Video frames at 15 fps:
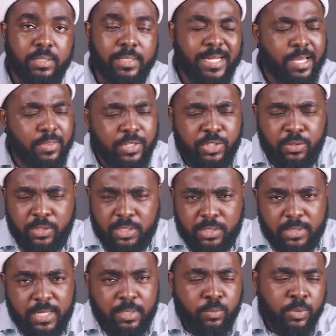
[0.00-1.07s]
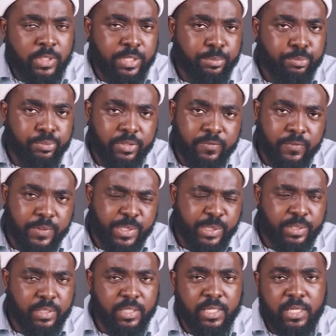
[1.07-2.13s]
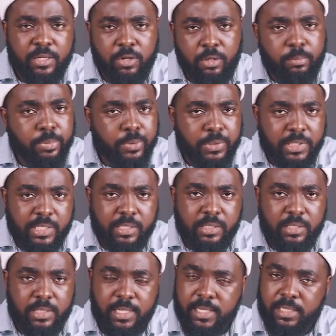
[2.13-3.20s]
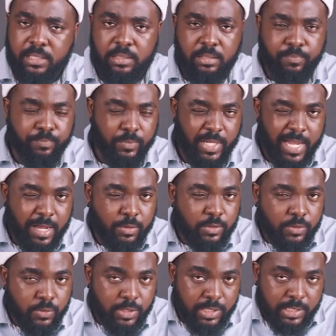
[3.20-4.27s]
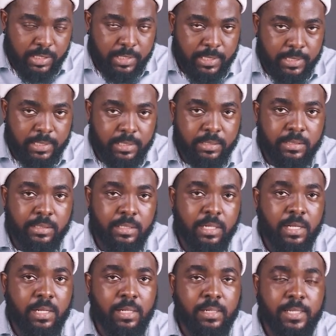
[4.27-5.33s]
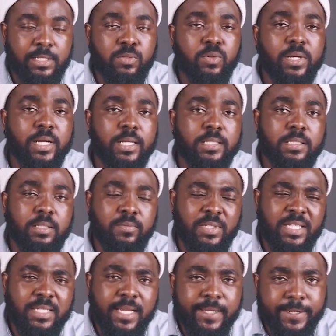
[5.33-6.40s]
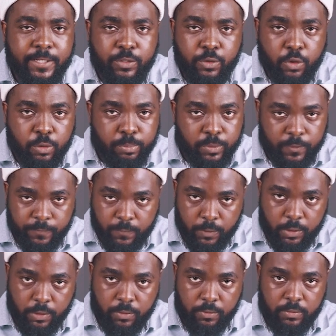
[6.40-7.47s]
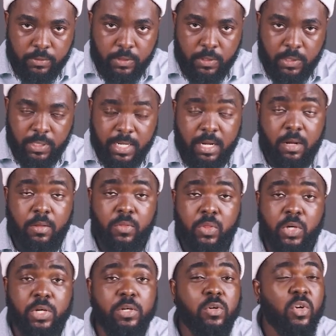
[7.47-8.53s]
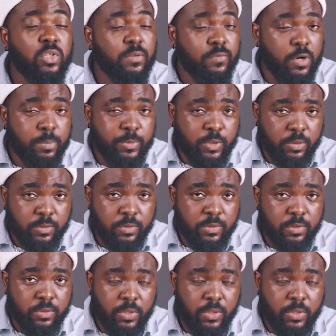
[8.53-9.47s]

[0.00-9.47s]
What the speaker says: Now that you understand what a brief is, the key components, and how to understand it, let's look at designing your portfolio. Now, there are a lot of options.